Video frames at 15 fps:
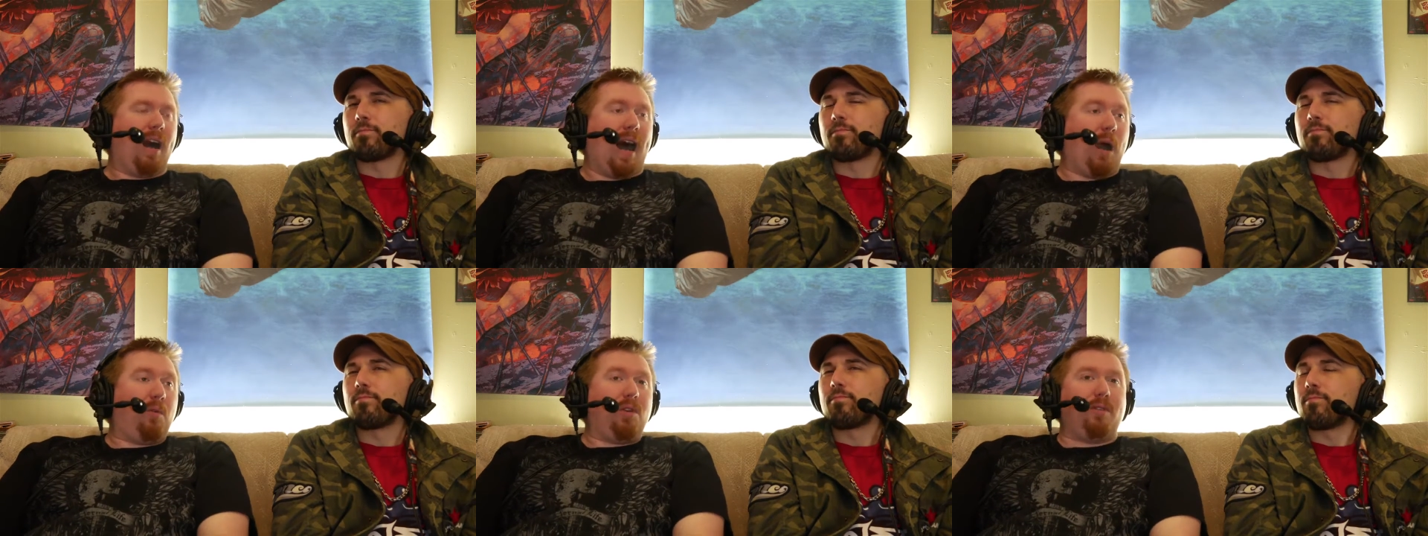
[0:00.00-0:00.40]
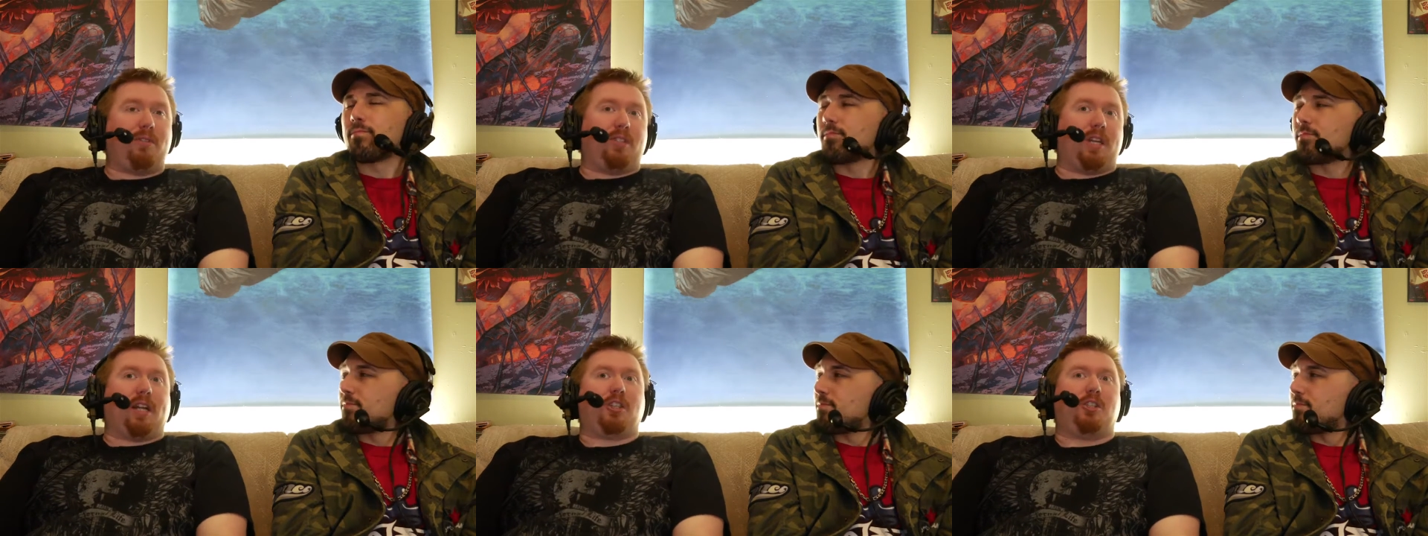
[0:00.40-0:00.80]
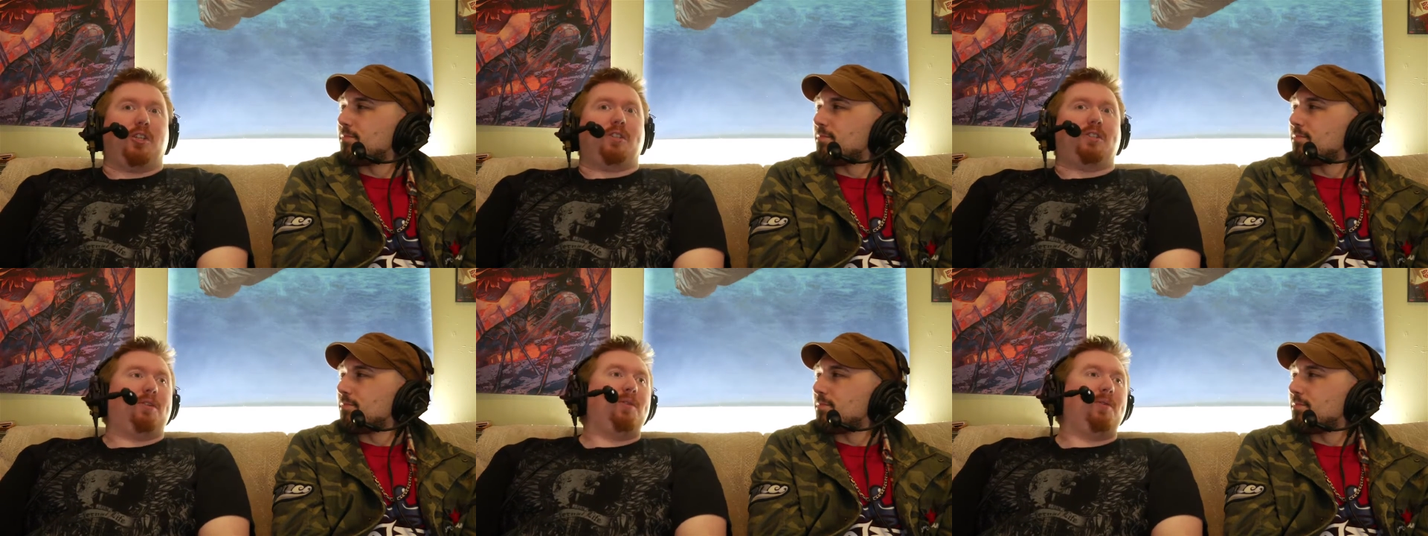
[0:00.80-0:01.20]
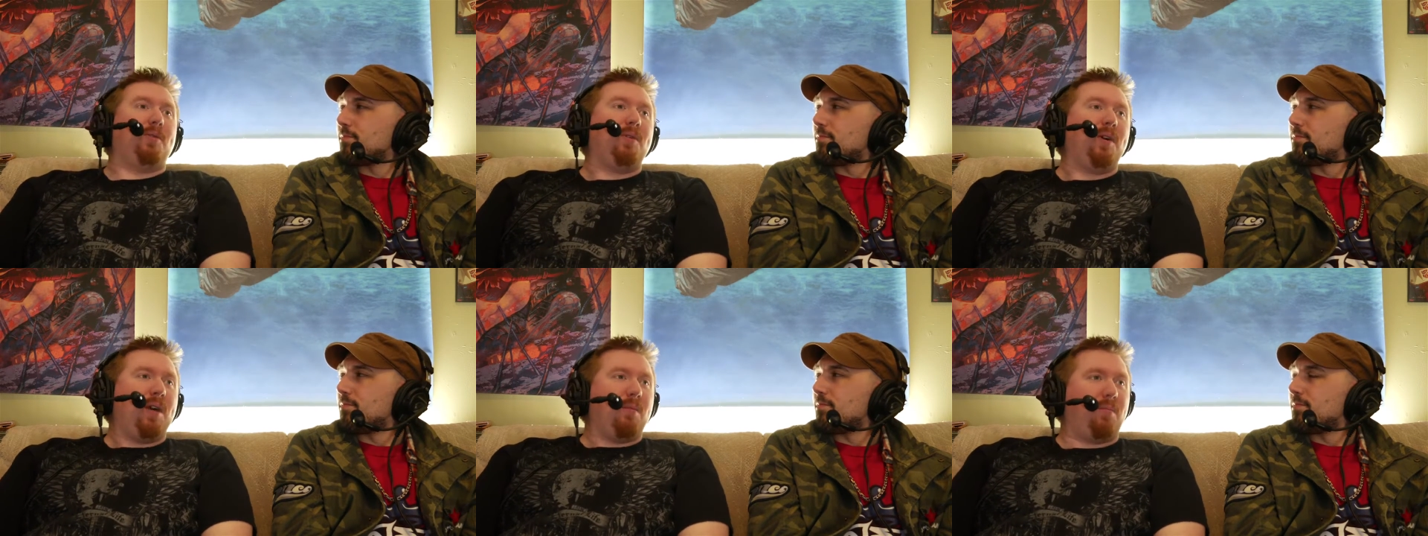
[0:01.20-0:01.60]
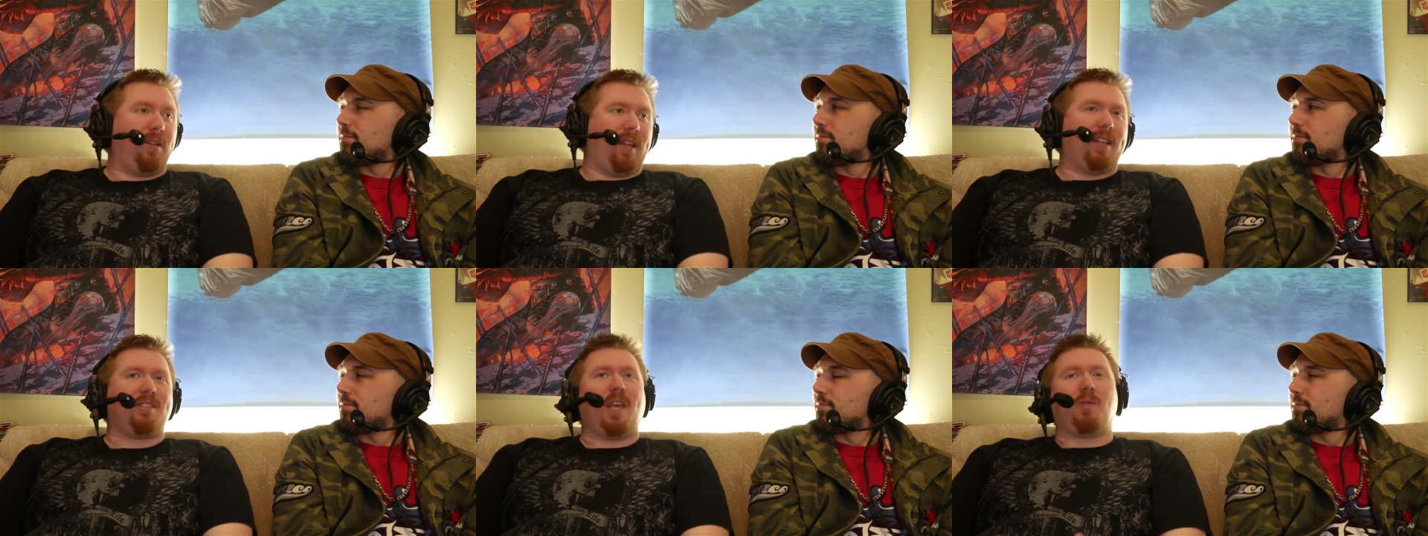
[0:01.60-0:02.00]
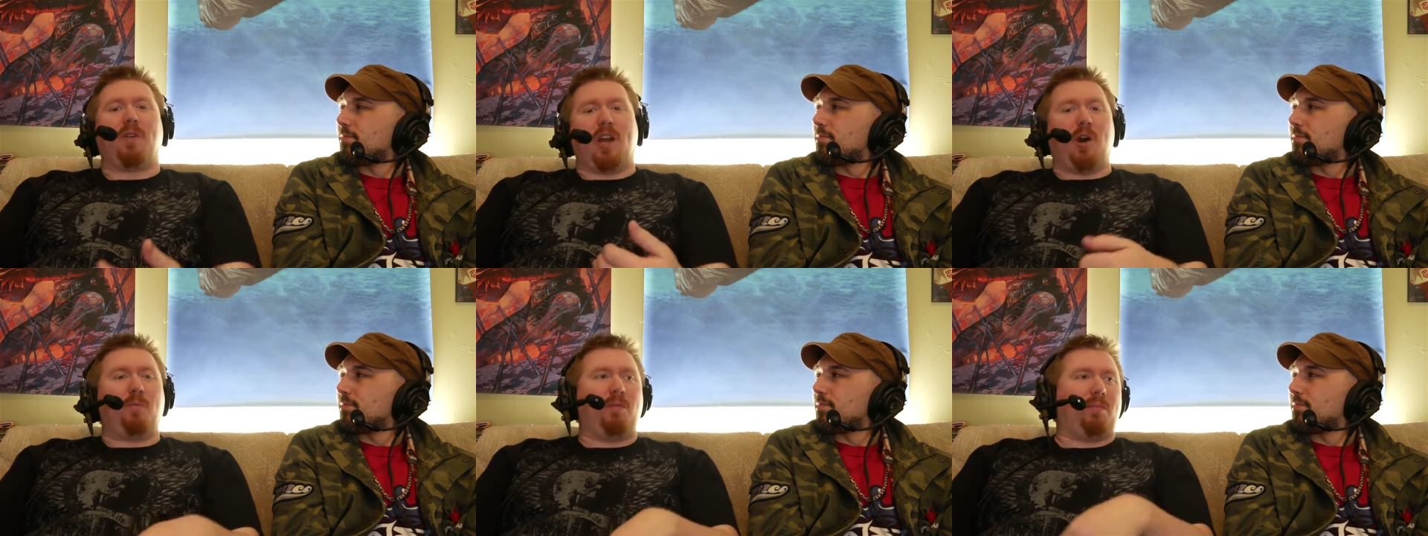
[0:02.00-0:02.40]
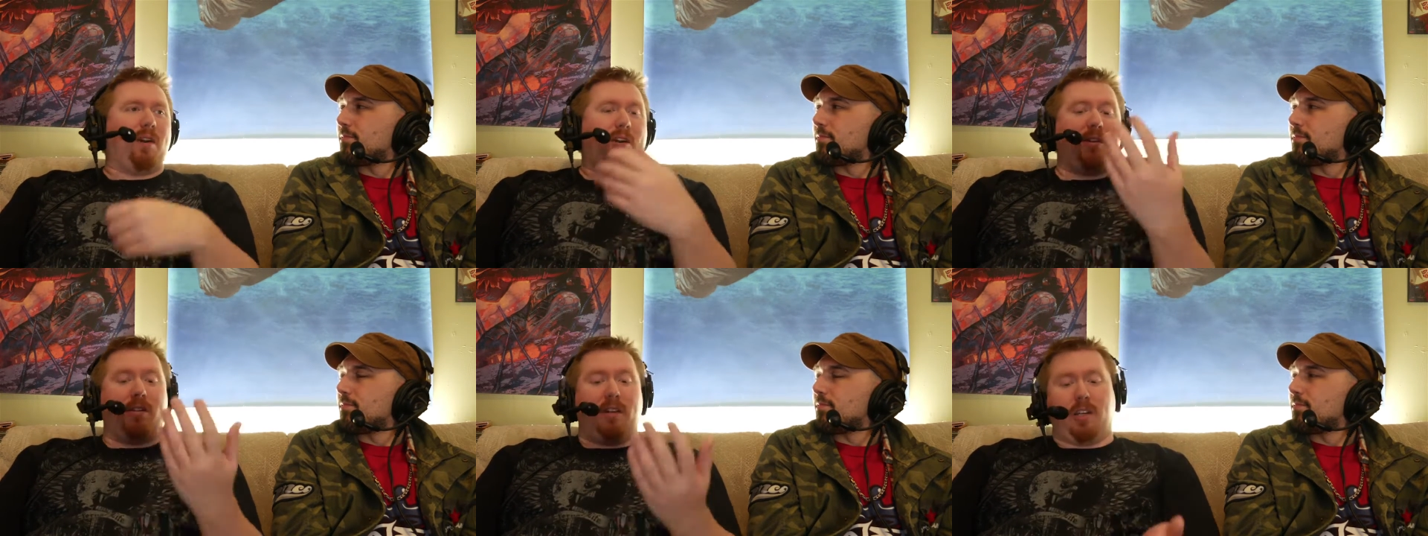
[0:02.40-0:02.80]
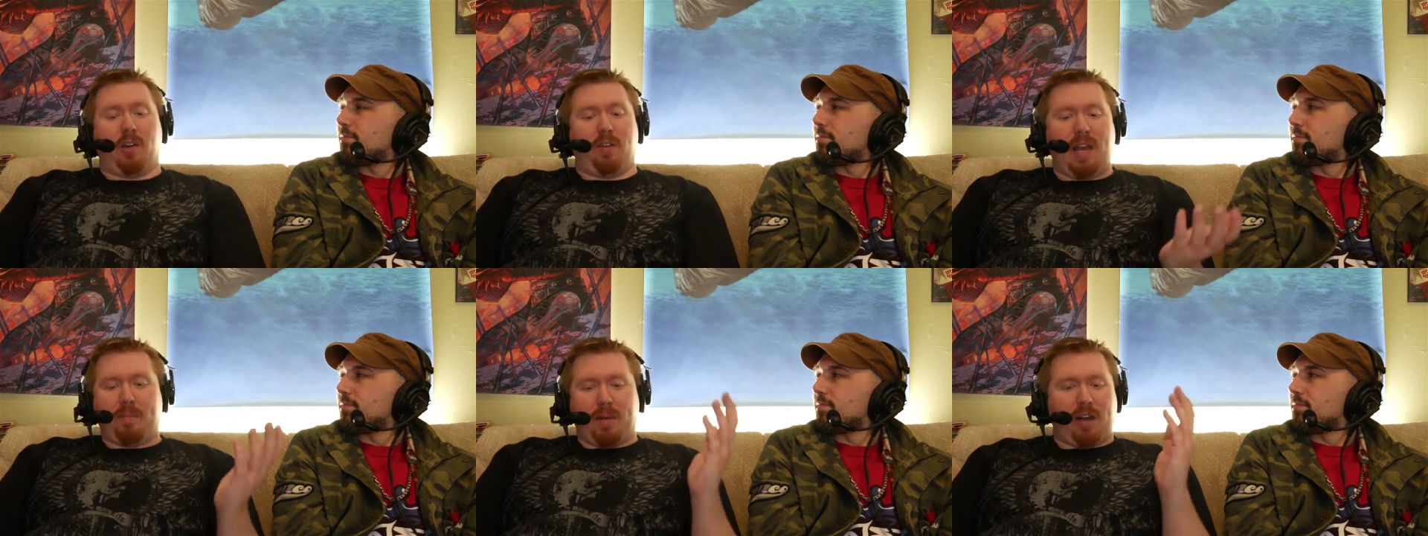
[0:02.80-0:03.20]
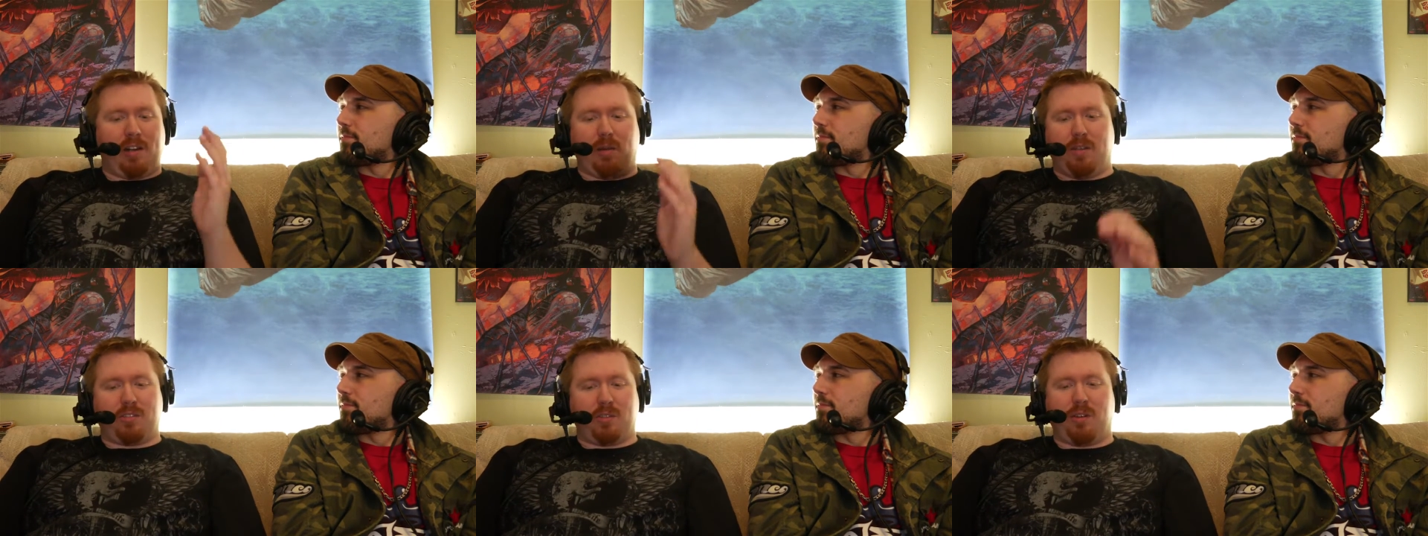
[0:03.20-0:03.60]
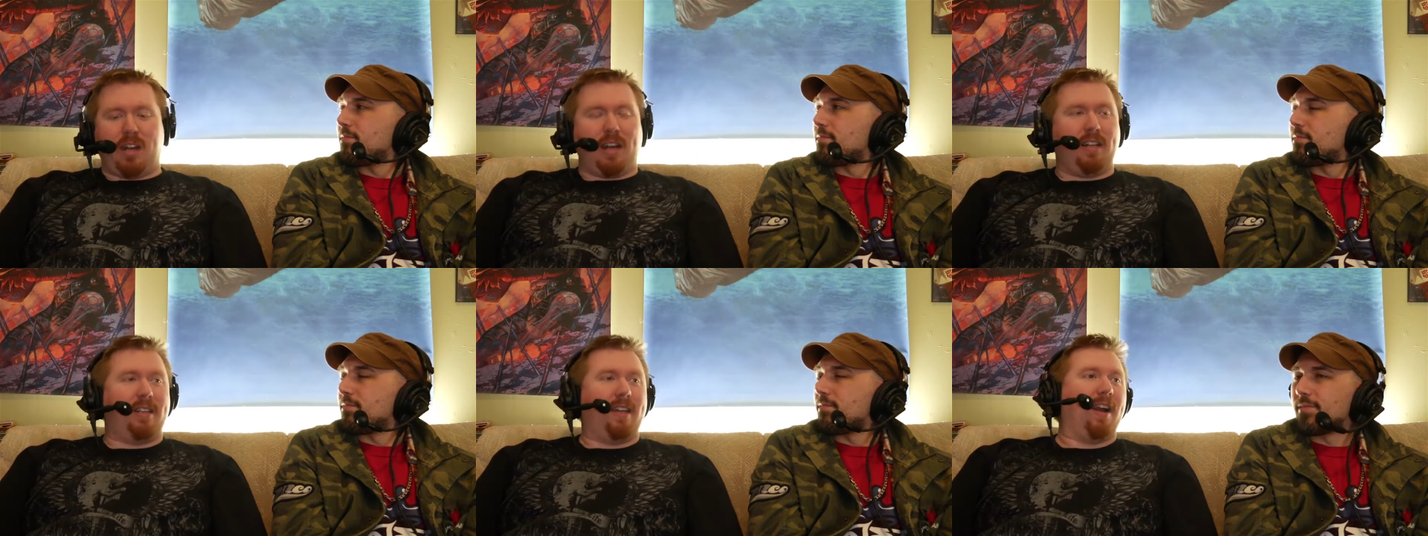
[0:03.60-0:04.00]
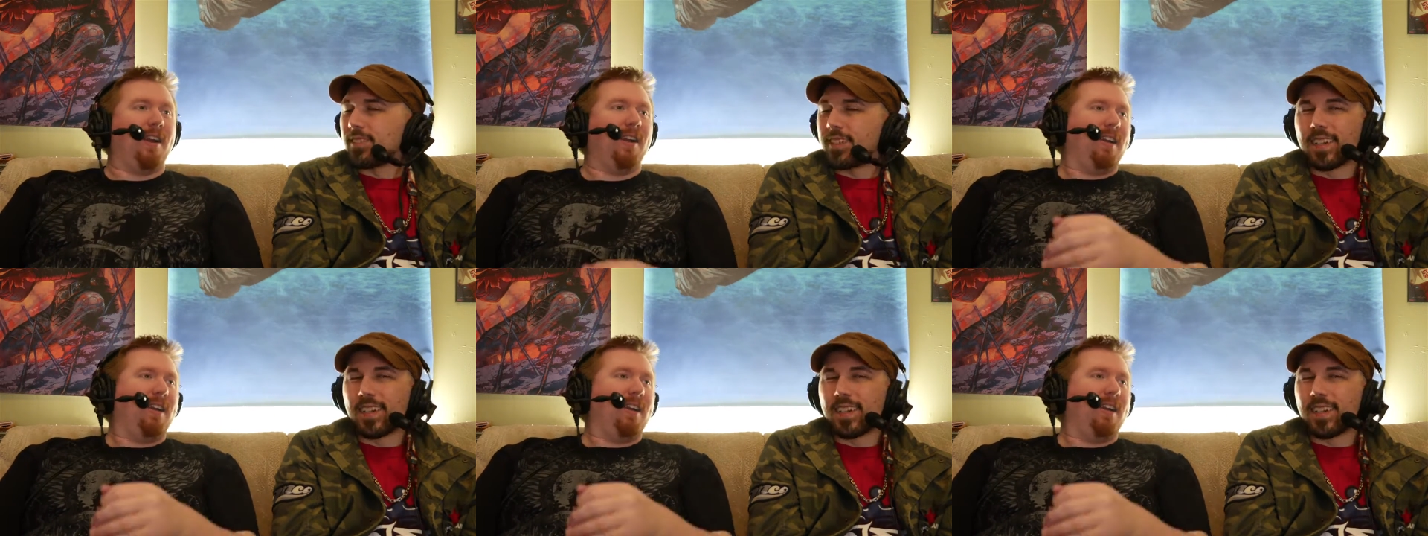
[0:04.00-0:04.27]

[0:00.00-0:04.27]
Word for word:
Speaker 1: I would have checked shit too, but it's like when I open my hood and I go, "Yep, I don't know what's going on in there,"